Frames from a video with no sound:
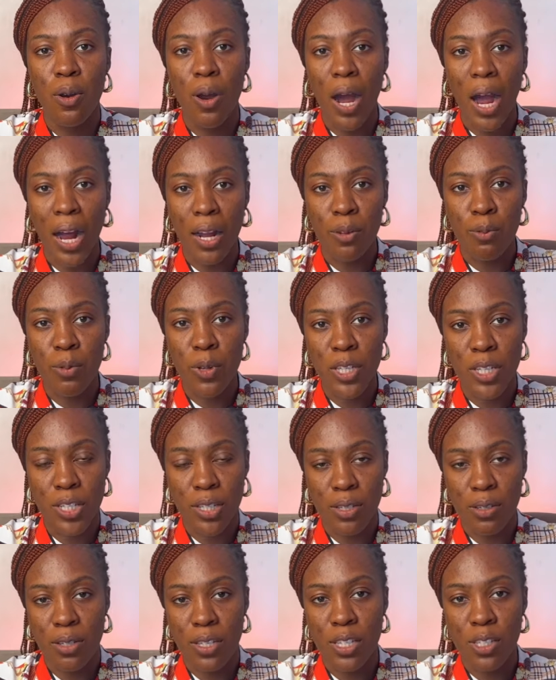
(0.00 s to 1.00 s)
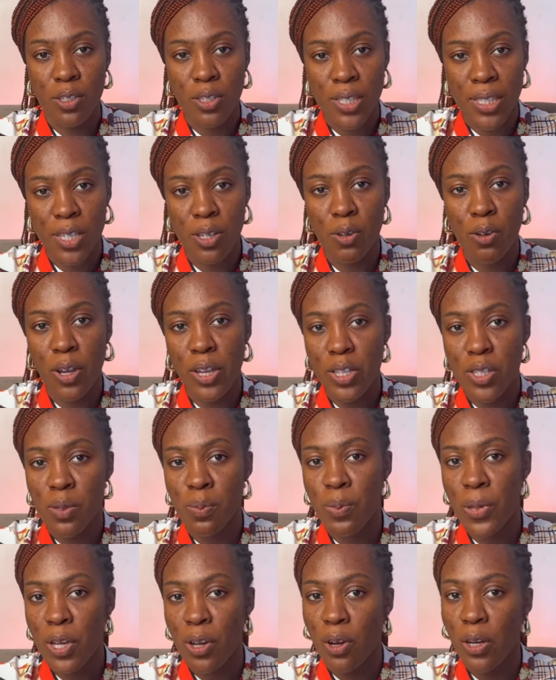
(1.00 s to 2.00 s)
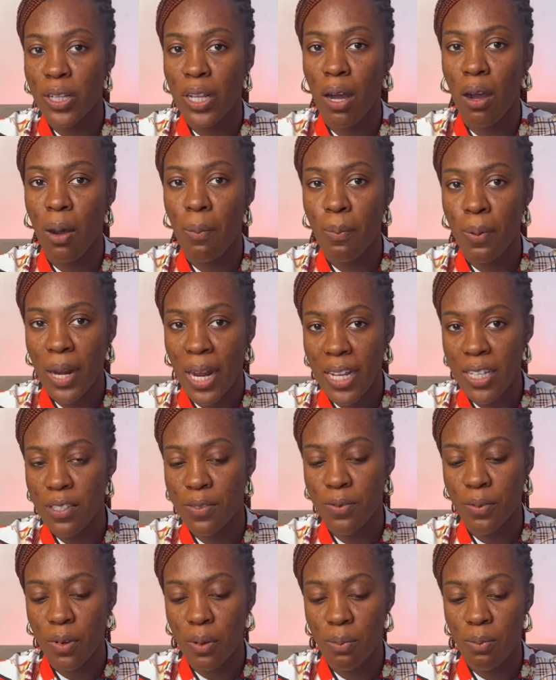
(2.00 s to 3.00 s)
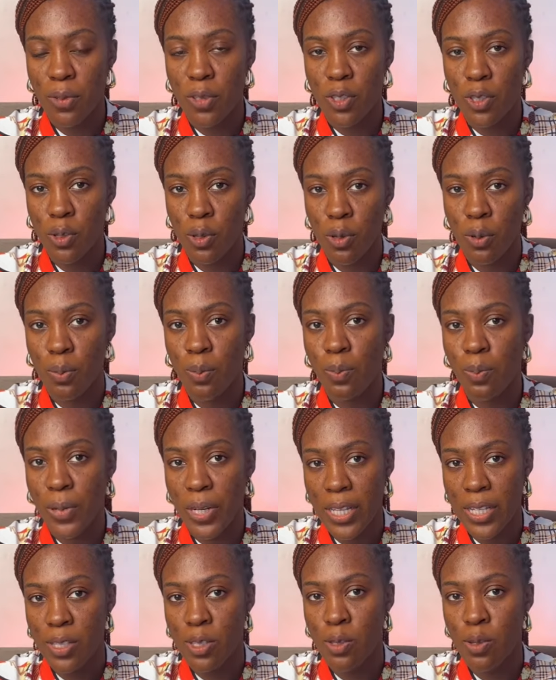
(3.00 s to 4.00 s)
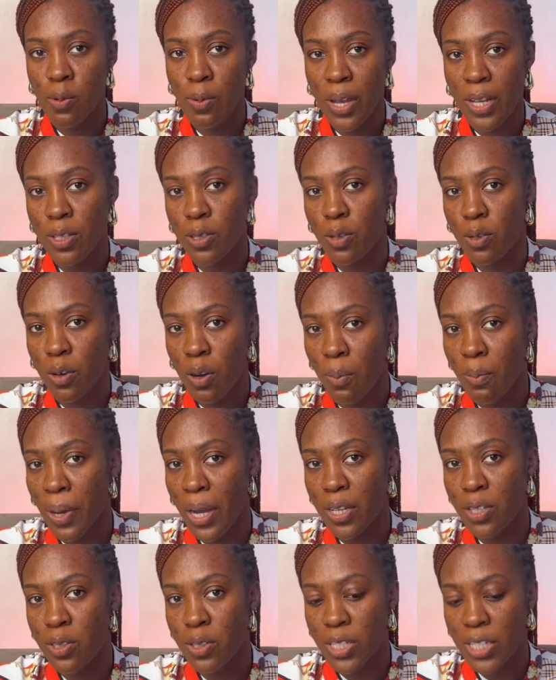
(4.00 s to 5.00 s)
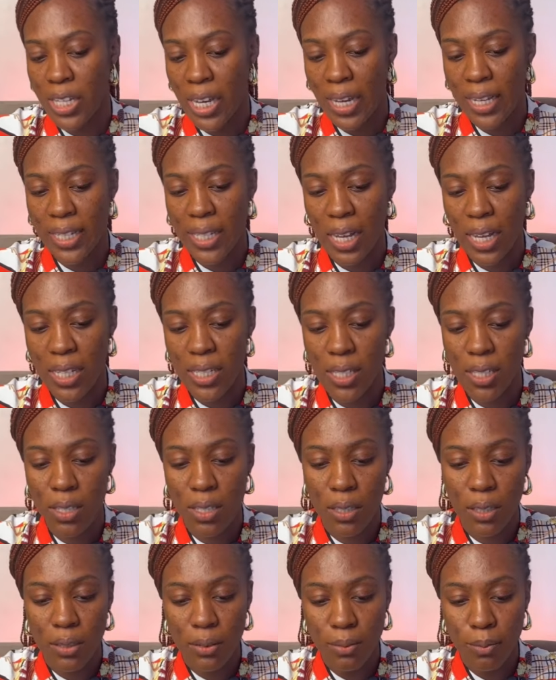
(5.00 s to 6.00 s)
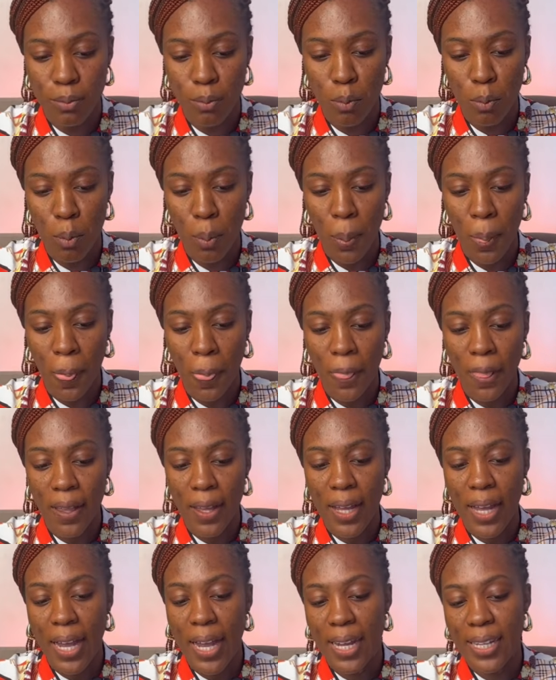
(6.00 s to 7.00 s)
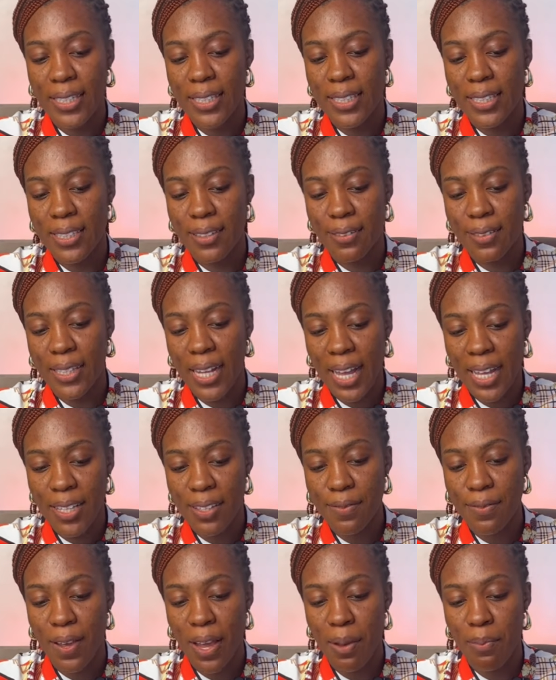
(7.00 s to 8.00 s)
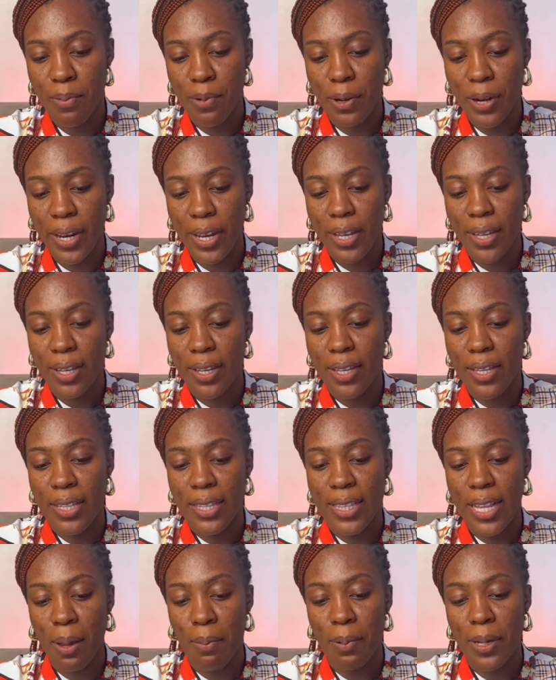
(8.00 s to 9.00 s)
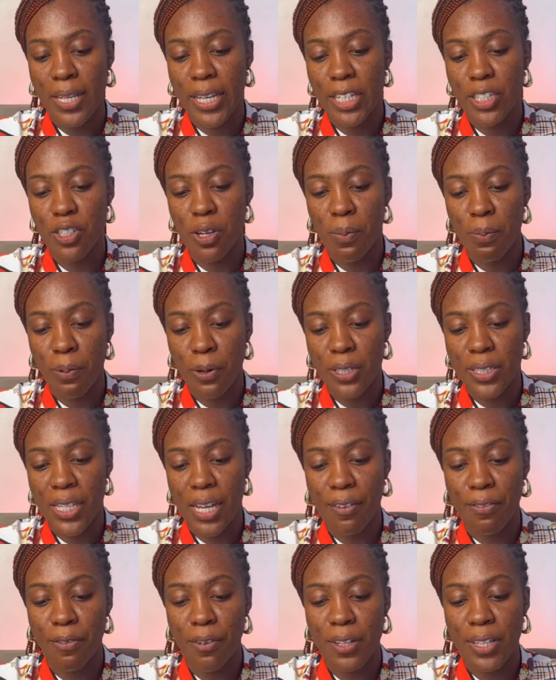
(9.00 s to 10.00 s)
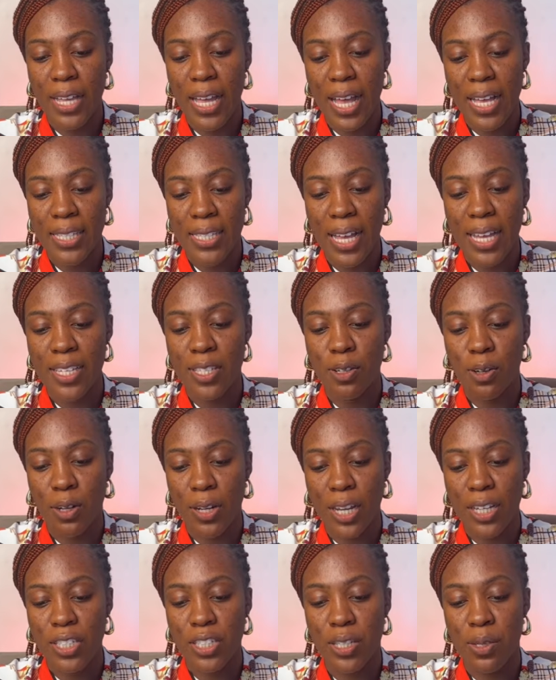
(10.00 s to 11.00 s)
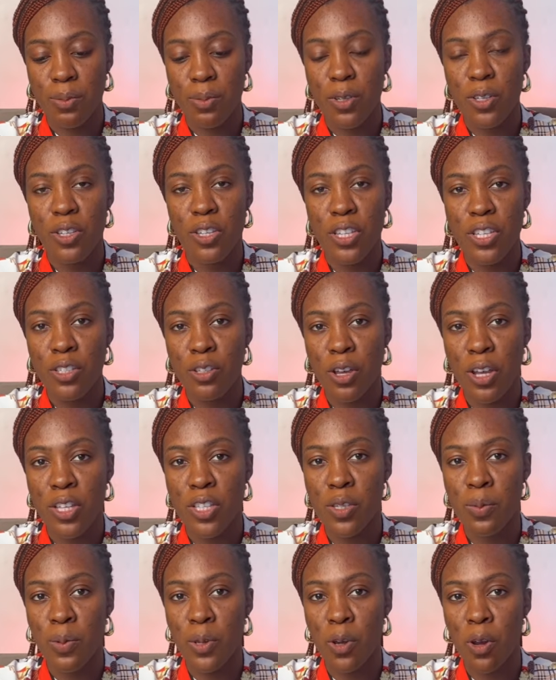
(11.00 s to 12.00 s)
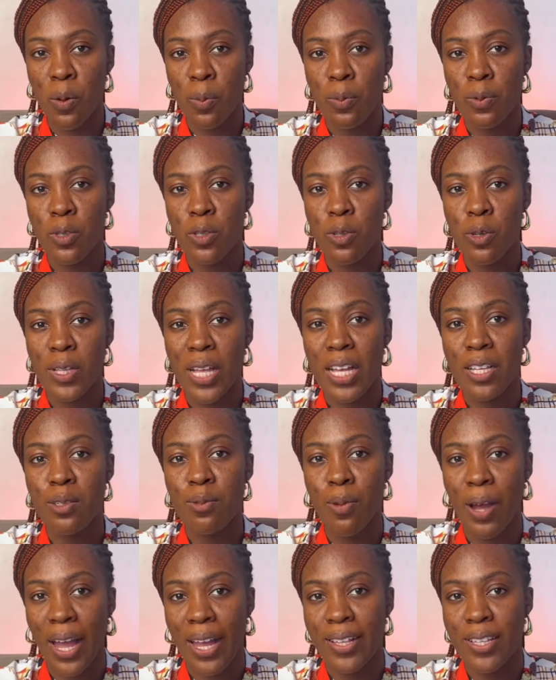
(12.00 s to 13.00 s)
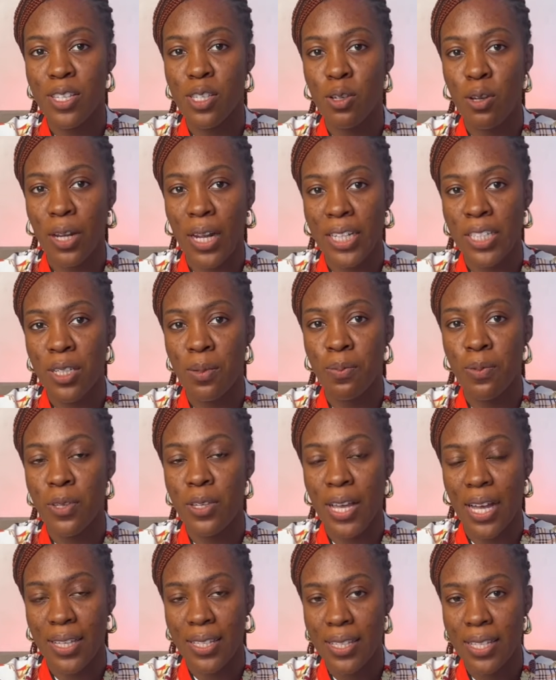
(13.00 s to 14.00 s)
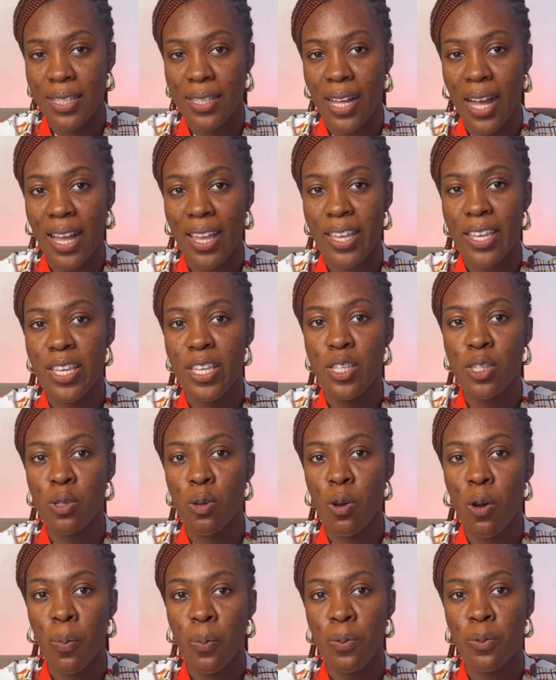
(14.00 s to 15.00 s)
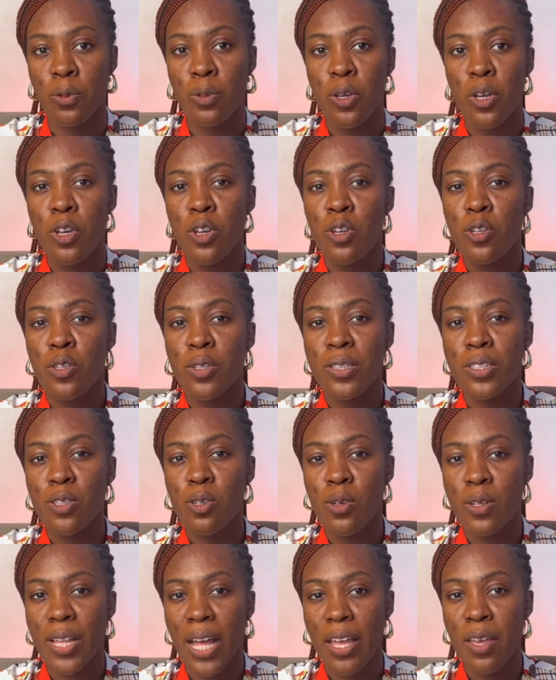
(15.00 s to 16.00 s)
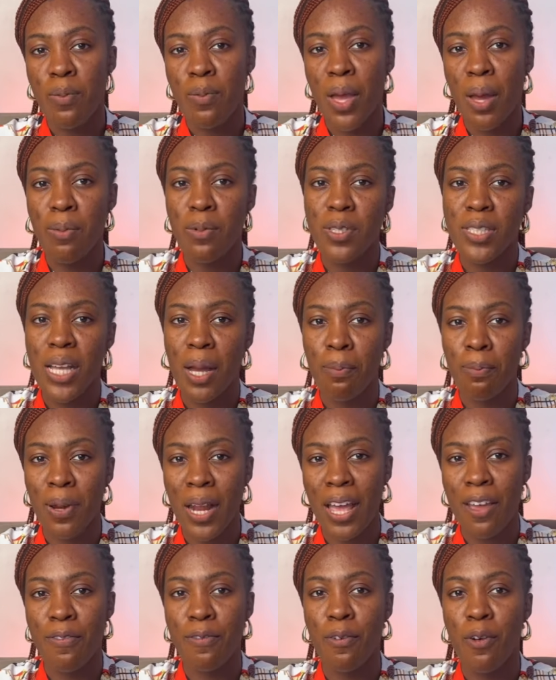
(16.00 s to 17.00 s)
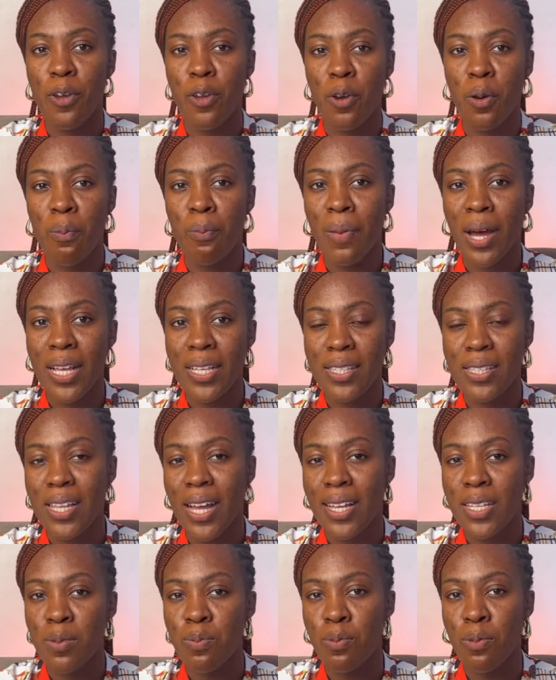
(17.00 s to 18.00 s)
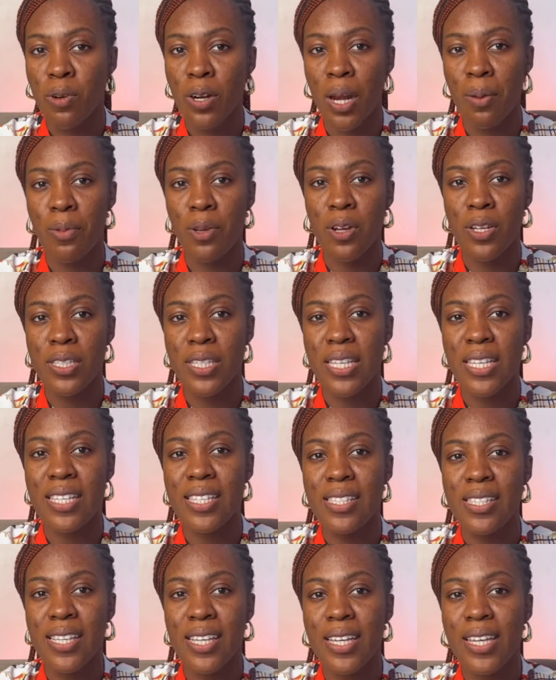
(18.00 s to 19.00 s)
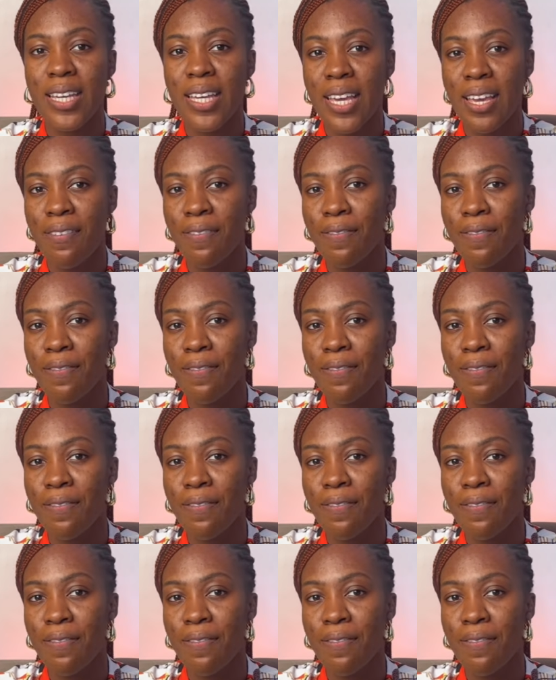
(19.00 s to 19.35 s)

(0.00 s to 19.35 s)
and which is still going to be on our platform. So please do well to come back to check that. And 9th February, the application portal for the SI scholarship is going to be open. So that's why this scholarship you are seeing now is open, so that you'll be able to apply for your master's program, because it's the key